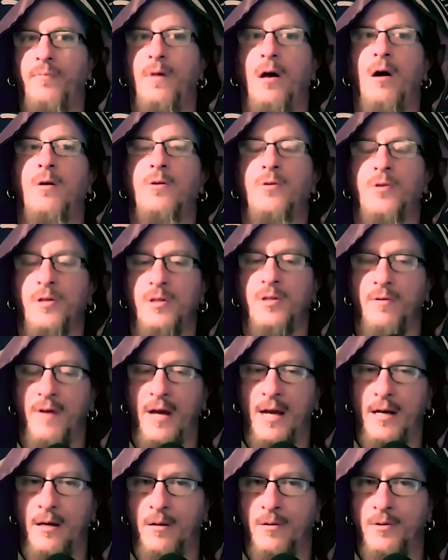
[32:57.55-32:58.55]
hundreds of
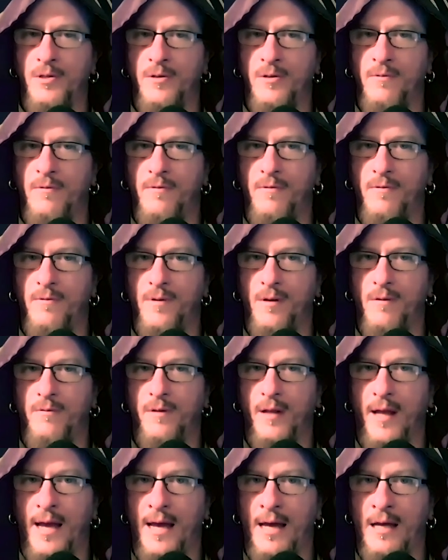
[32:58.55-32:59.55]
acres of, of
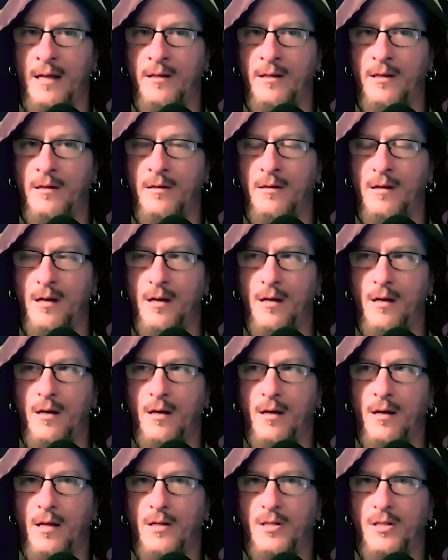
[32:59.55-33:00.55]
land and,
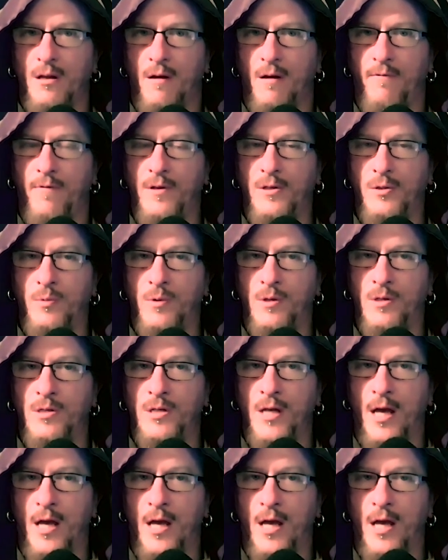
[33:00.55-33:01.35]
and stuff. This was